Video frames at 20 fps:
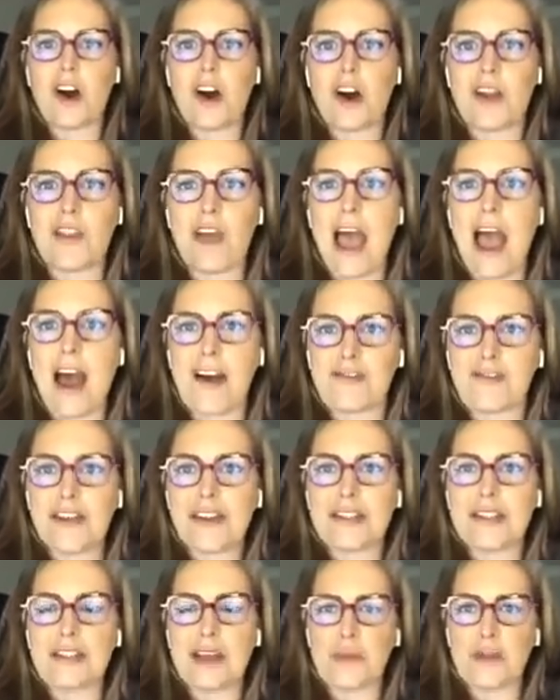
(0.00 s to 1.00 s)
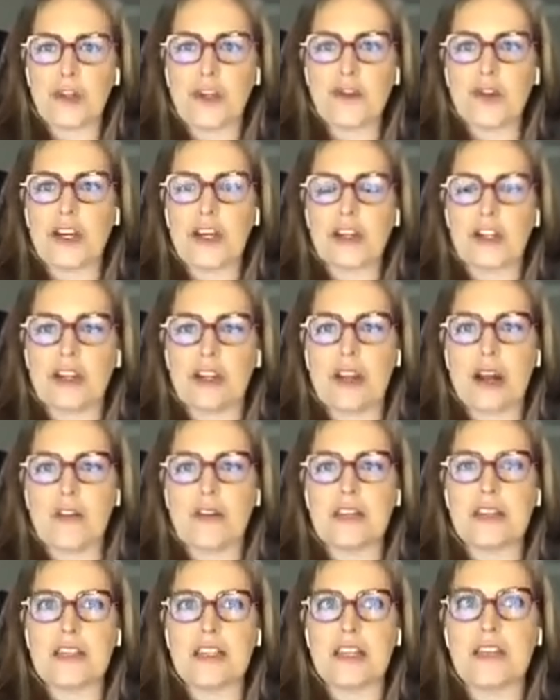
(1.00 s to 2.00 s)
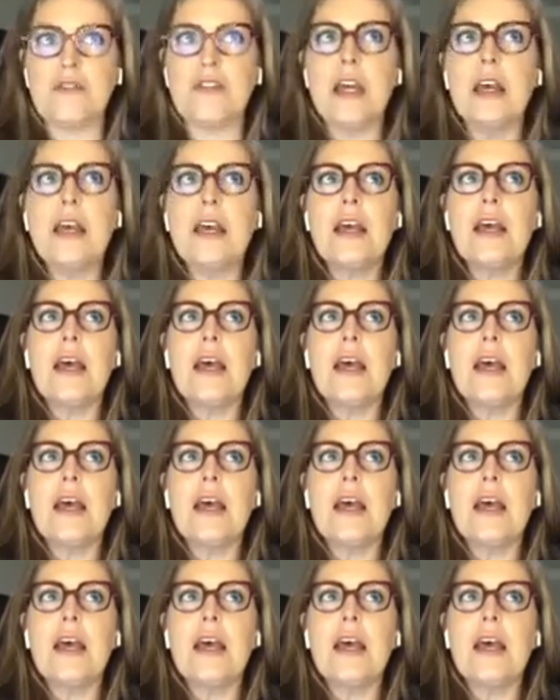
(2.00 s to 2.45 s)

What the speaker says: on the half-face demonstration that I received,